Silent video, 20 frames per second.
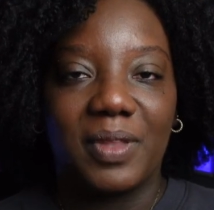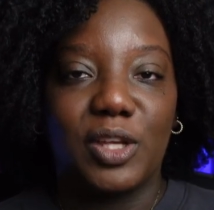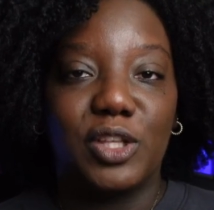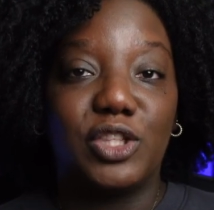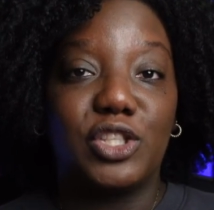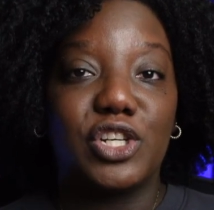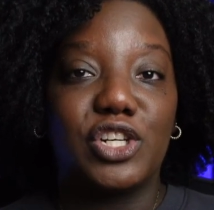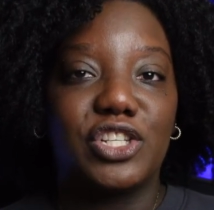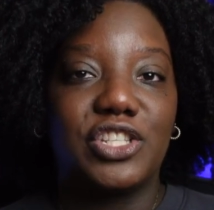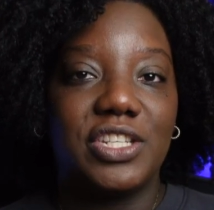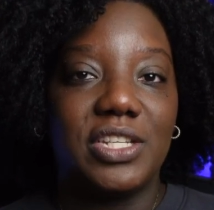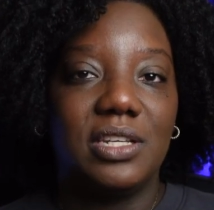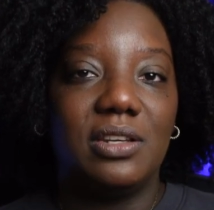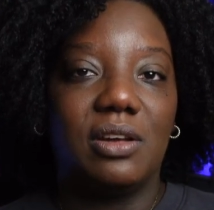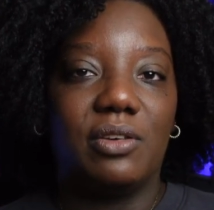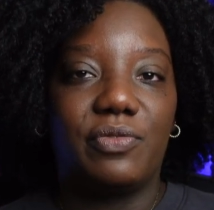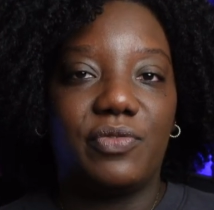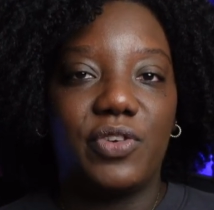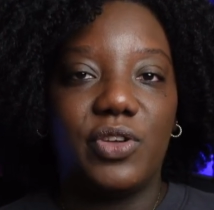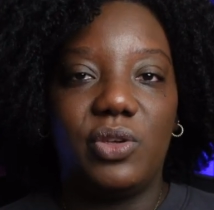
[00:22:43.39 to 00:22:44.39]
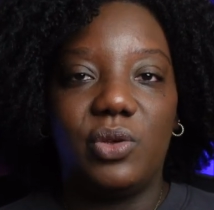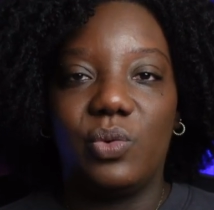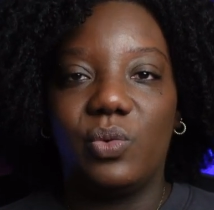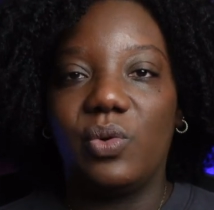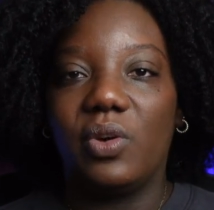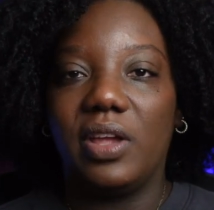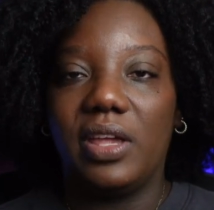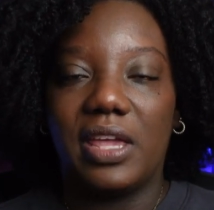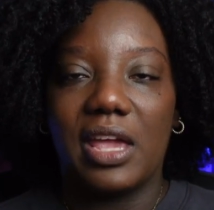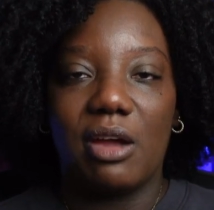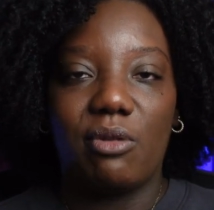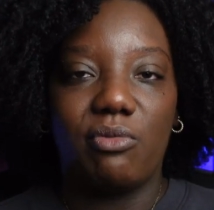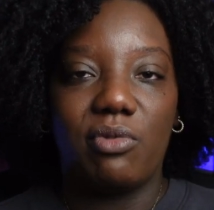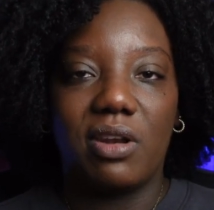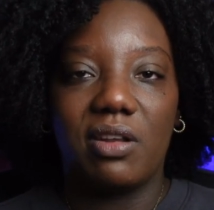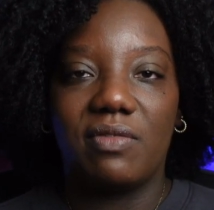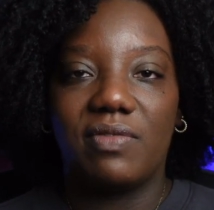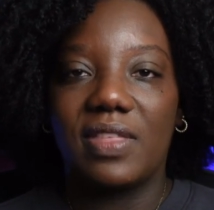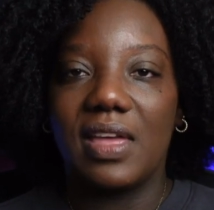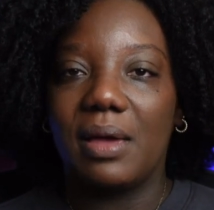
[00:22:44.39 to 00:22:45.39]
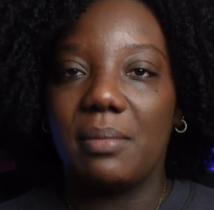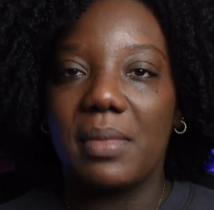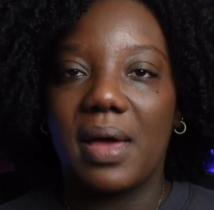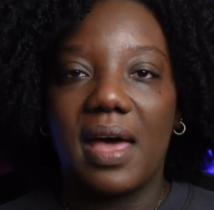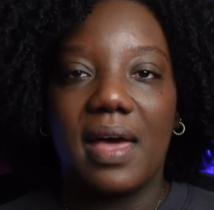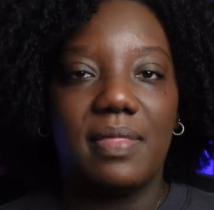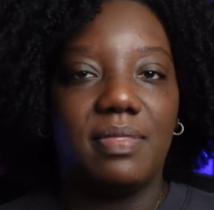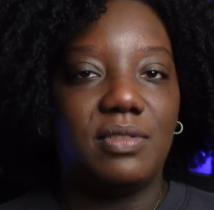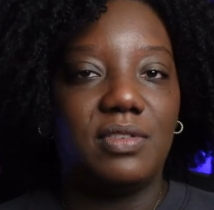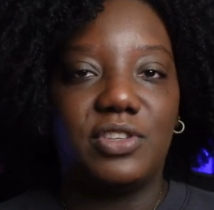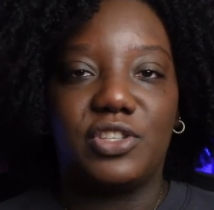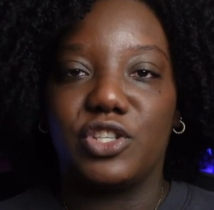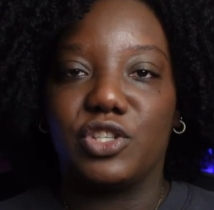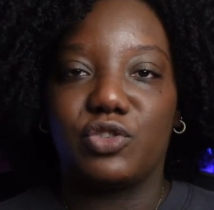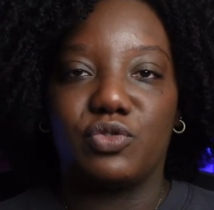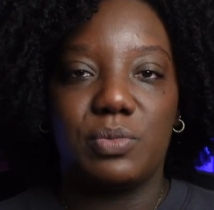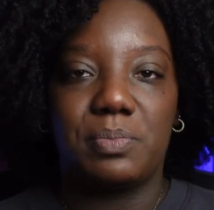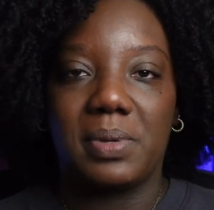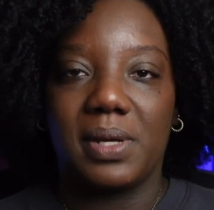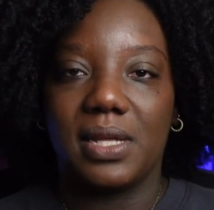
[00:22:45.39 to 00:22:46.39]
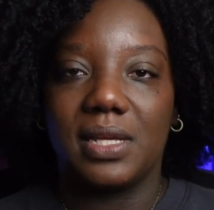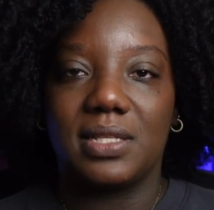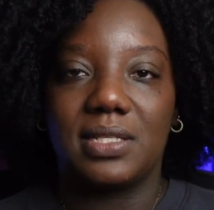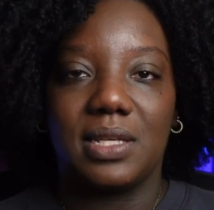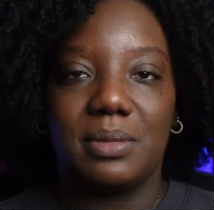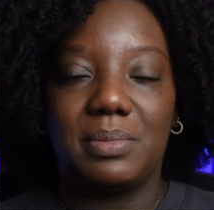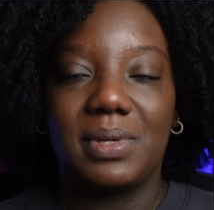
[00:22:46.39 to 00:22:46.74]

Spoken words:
dirty enough for you, get rid of them and just replace it.